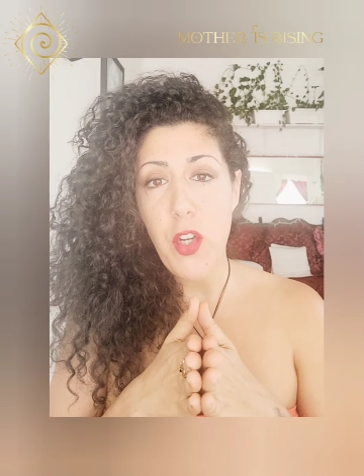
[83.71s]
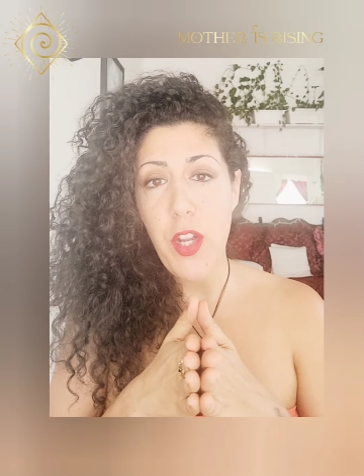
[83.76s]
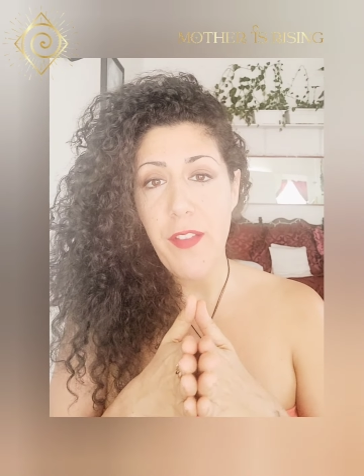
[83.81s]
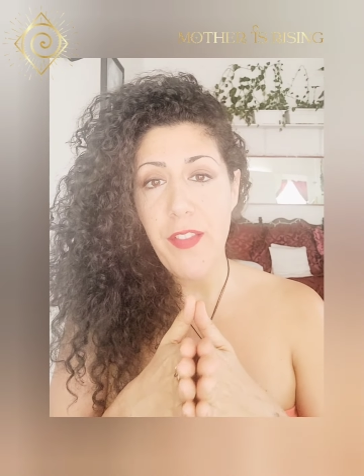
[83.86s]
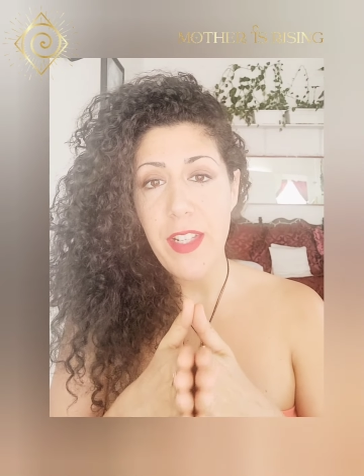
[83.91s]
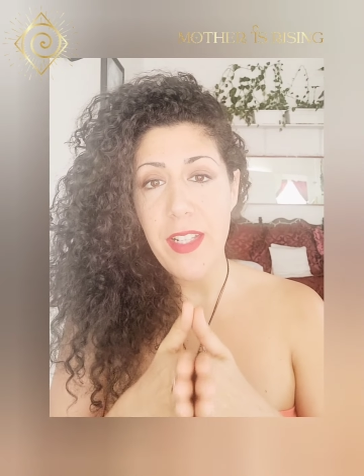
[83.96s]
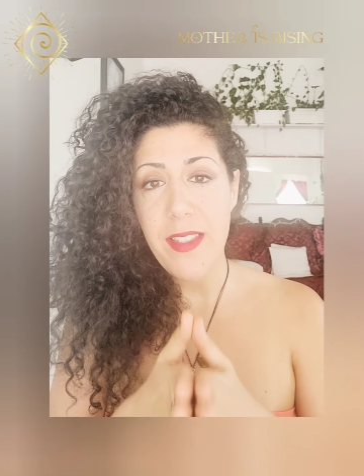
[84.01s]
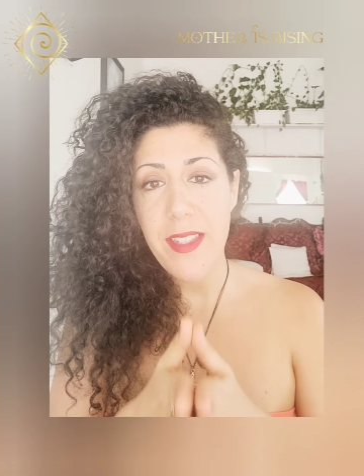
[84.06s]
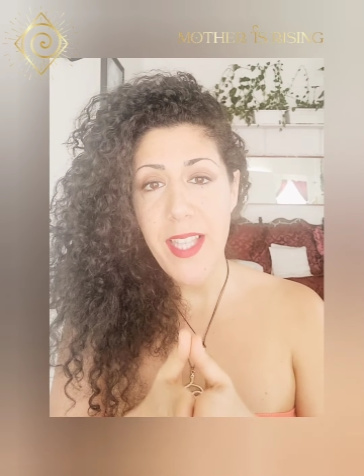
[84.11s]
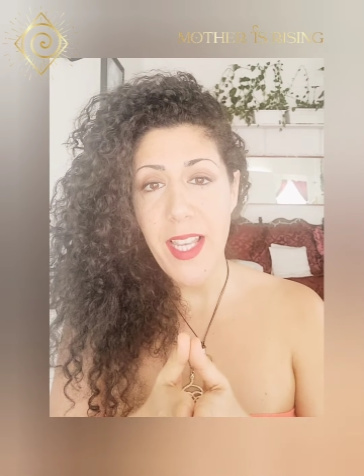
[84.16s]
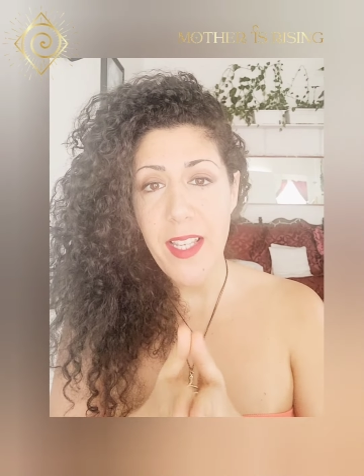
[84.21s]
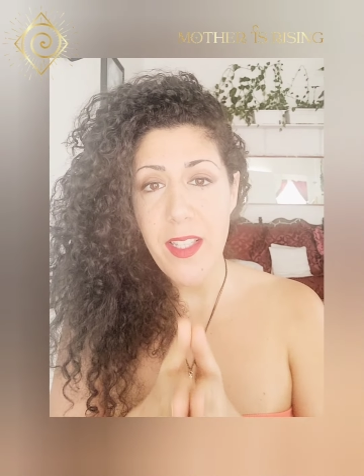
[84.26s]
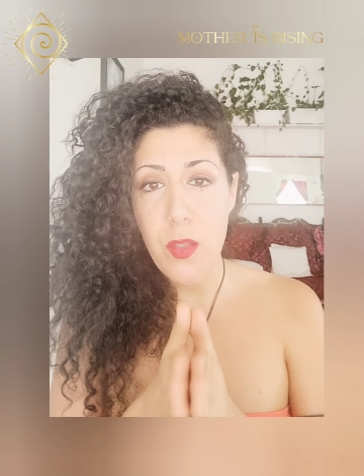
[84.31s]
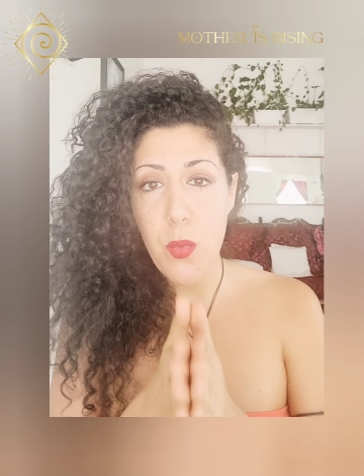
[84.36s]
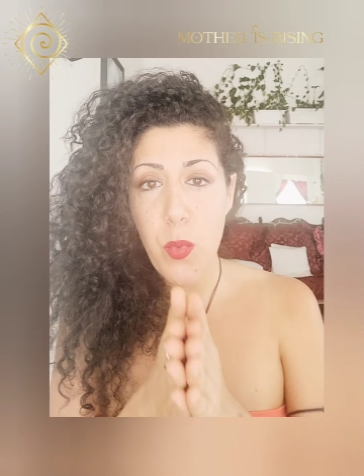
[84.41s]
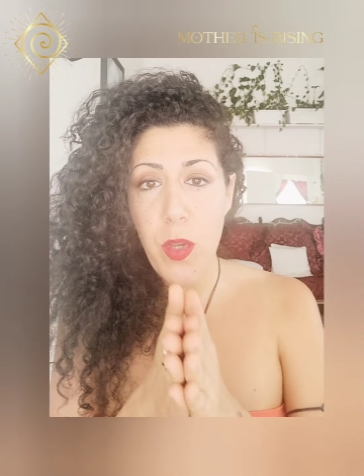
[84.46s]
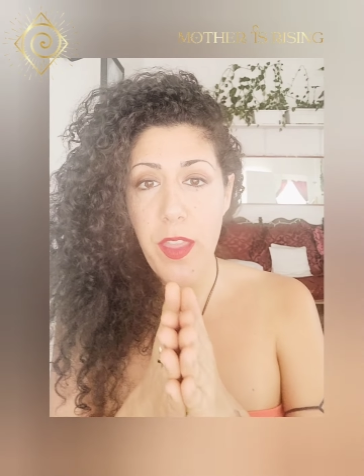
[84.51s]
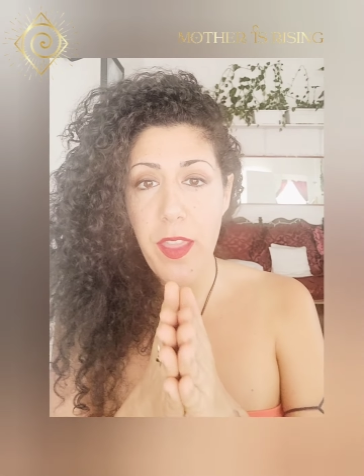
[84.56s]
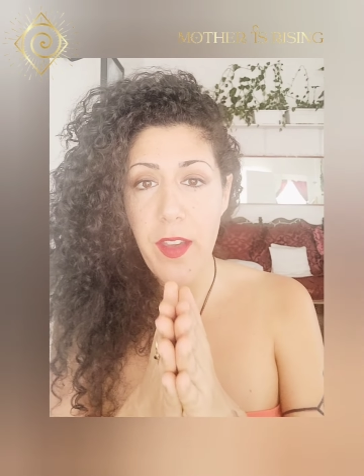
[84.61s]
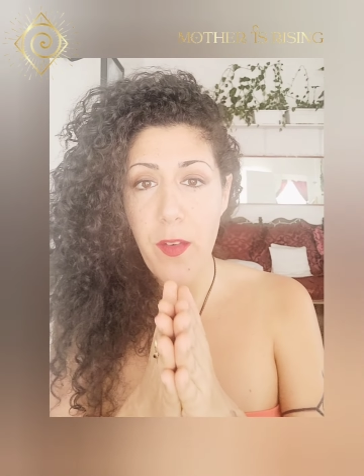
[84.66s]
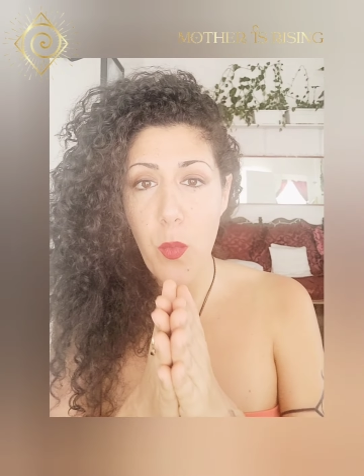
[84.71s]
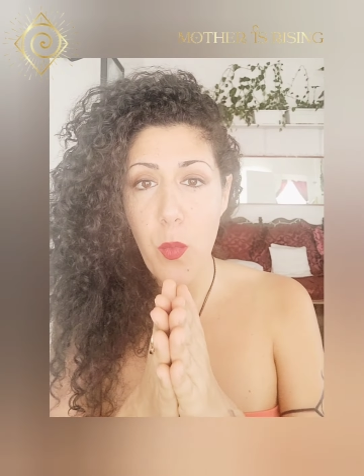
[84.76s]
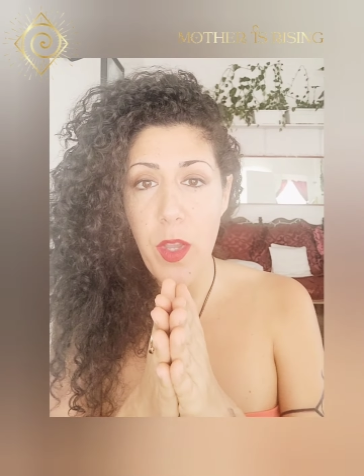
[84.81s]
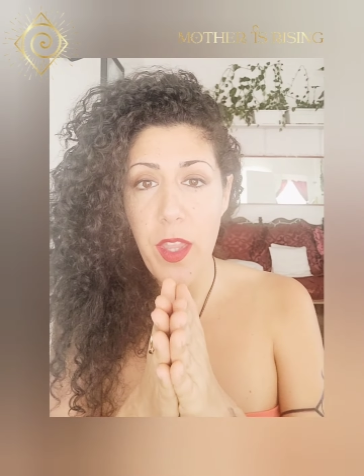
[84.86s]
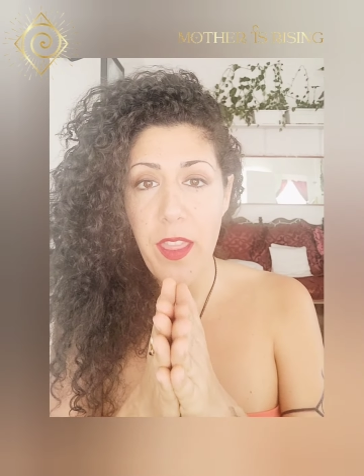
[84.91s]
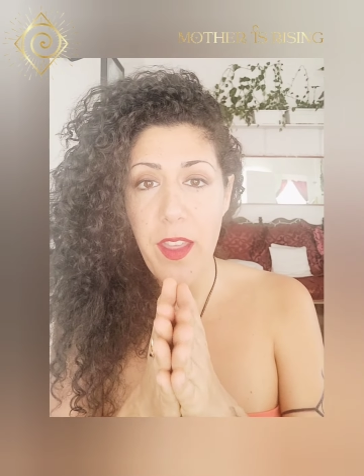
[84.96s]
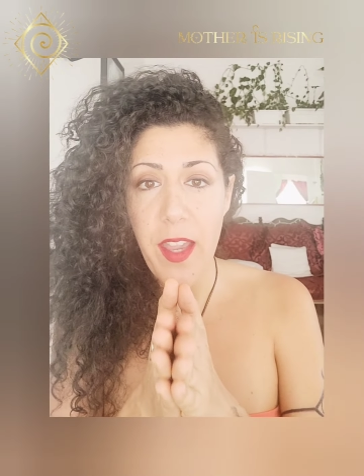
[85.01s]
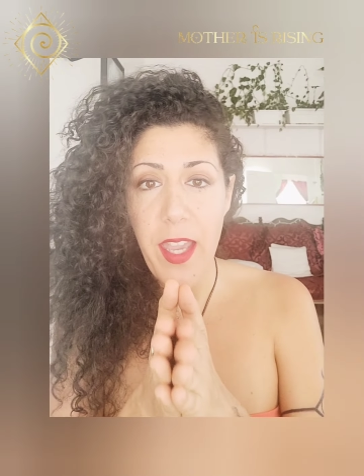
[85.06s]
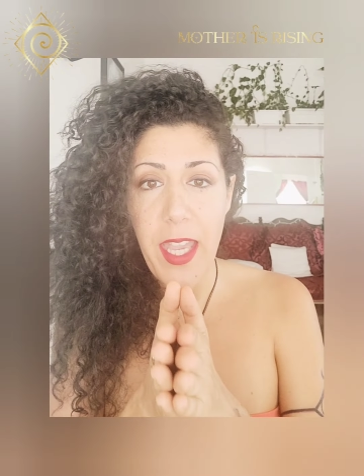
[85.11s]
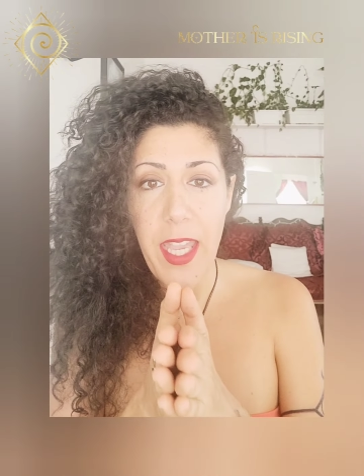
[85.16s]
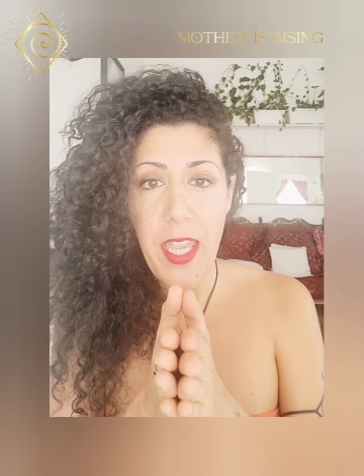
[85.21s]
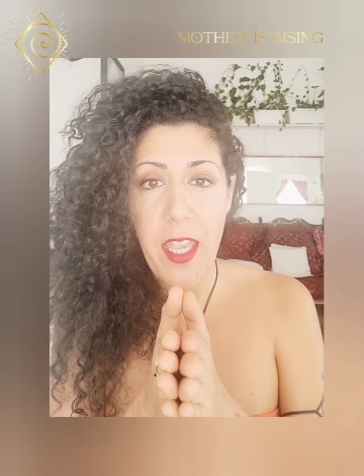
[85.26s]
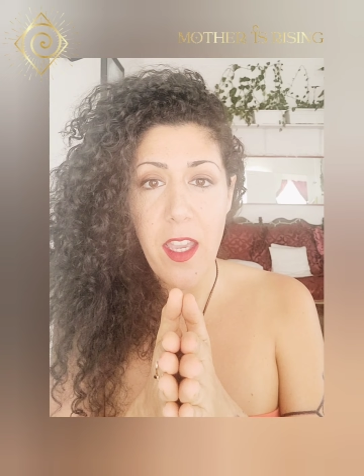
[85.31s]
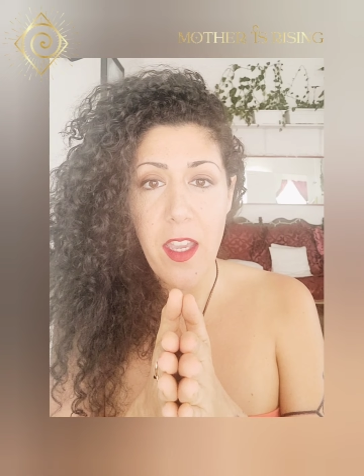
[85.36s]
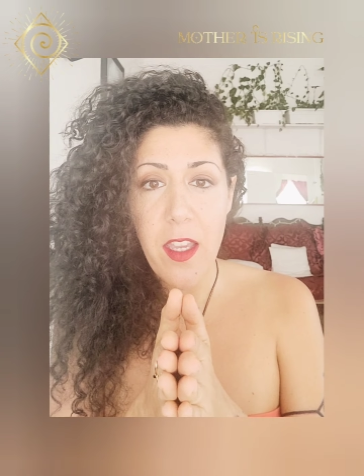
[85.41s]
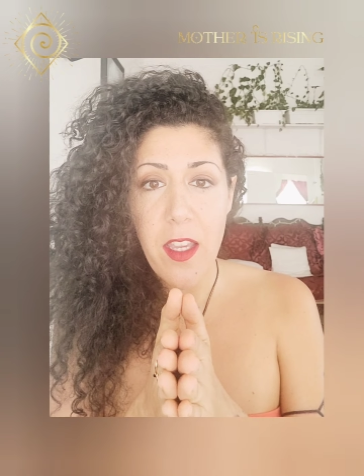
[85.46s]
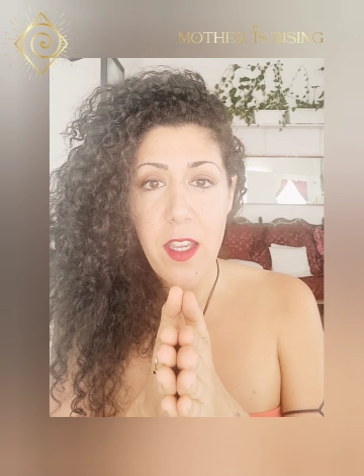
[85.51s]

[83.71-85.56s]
having sex with, with, a,